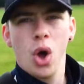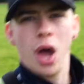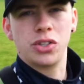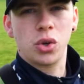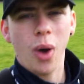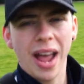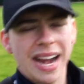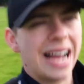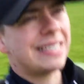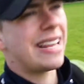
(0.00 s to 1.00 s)
It's quite a
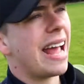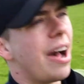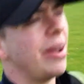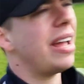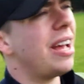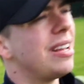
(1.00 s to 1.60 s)
nice day out here.